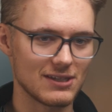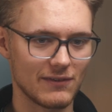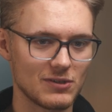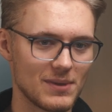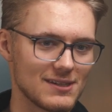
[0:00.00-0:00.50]

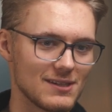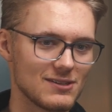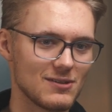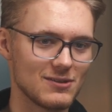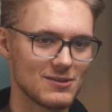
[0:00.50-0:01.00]
stuff to
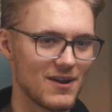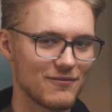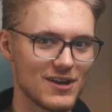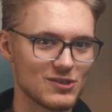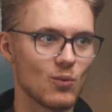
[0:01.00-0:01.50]
my
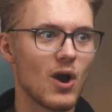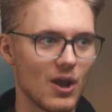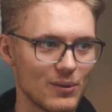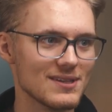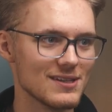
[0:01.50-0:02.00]
friends
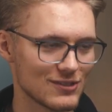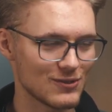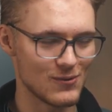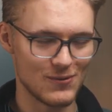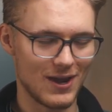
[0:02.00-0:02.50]
while I was in
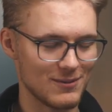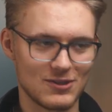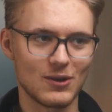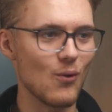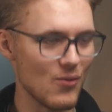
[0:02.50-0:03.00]
school. I
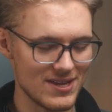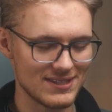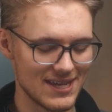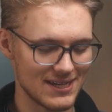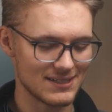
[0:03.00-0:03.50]
was doing all
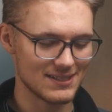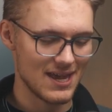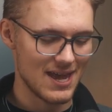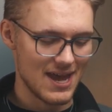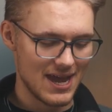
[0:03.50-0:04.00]
these things.
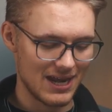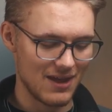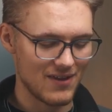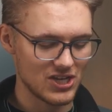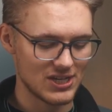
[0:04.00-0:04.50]
And
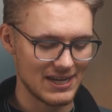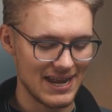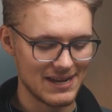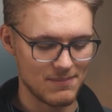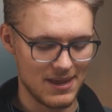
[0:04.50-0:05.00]
it eventually
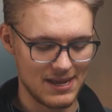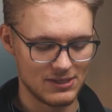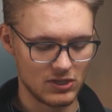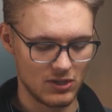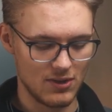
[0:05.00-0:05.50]
led me
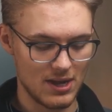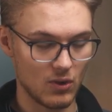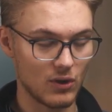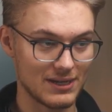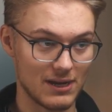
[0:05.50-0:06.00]
to, in
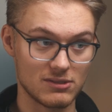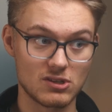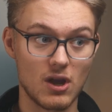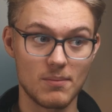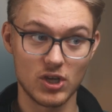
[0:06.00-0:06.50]
lockdown,
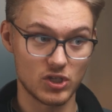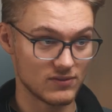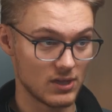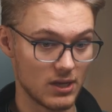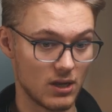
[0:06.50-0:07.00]
start a bunch
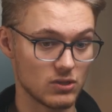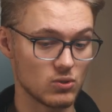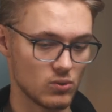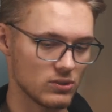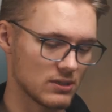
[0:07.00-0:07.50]
of side
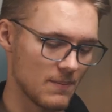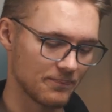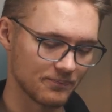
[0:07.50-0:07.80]
hustles.